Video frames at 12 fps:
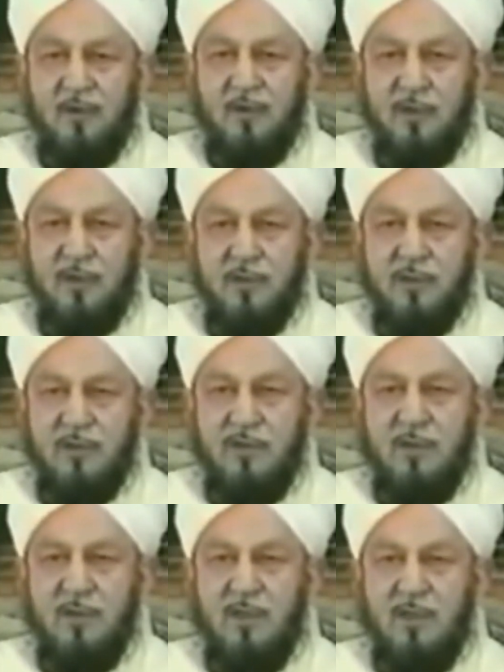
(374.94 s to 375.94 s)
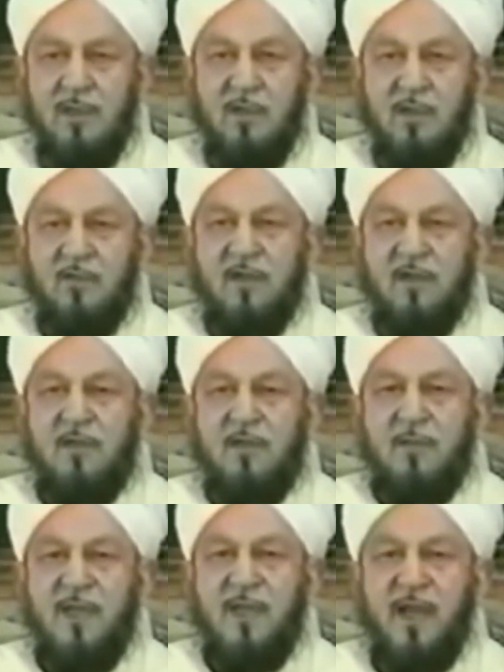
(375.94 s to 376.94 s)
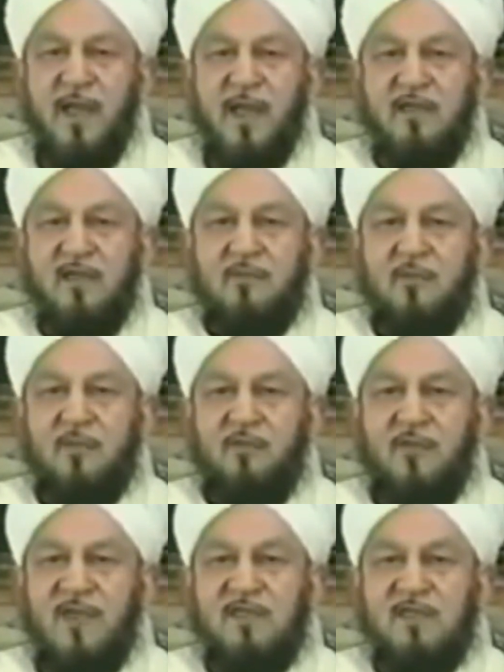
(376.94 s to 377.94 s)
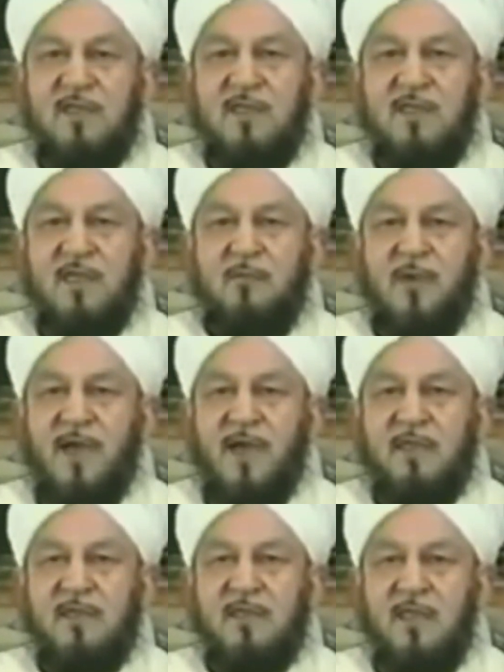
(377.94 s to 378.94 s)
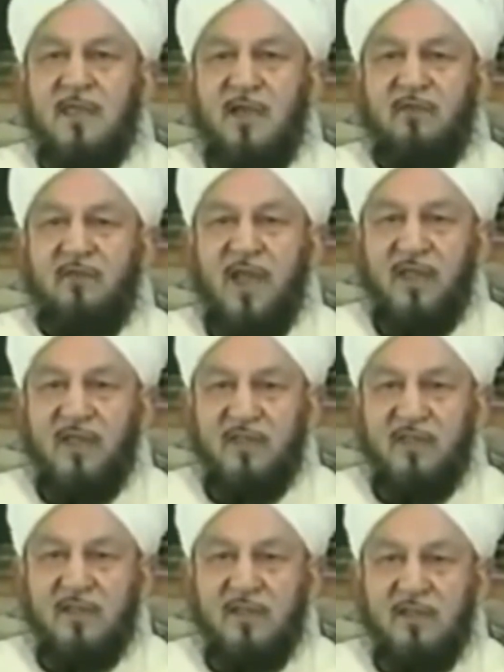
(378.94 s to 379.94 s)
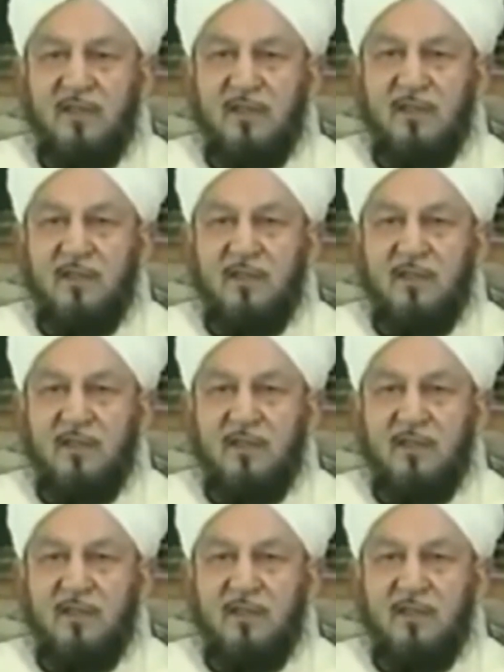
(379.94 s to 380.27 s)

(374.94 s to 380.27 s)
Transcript: and prosecution for the mere act of professing and practicing their faith.